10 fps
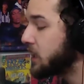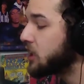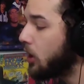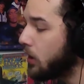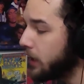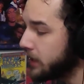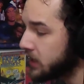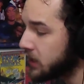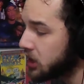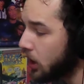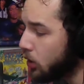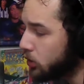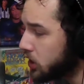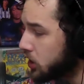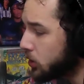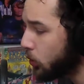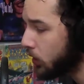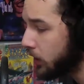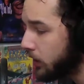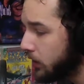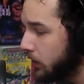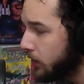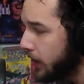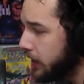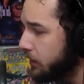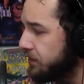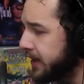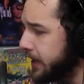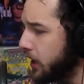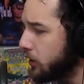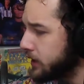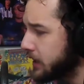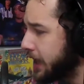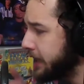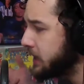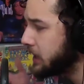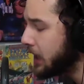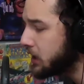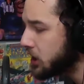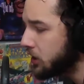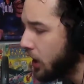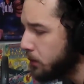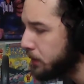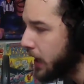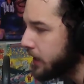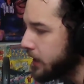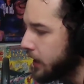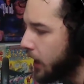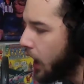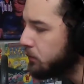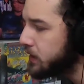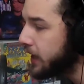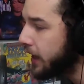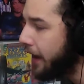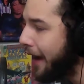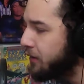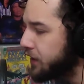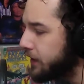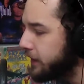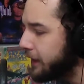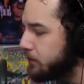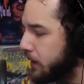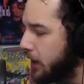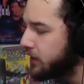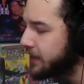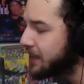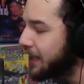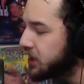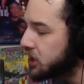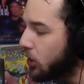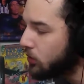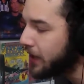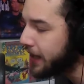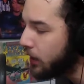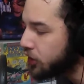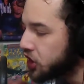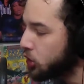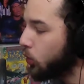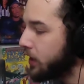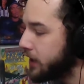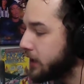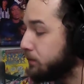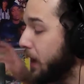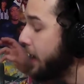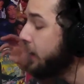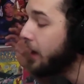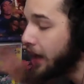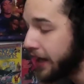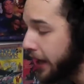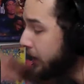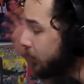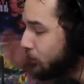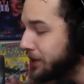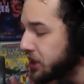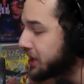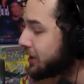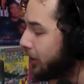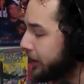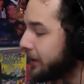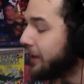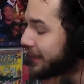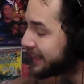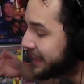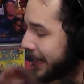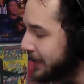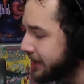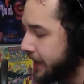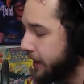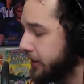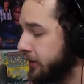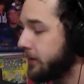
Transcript: the song is so short and the video is like such a dope idea. I'm digging everything about this. I just don't like how short it is. But again, we just started. Let's get educated.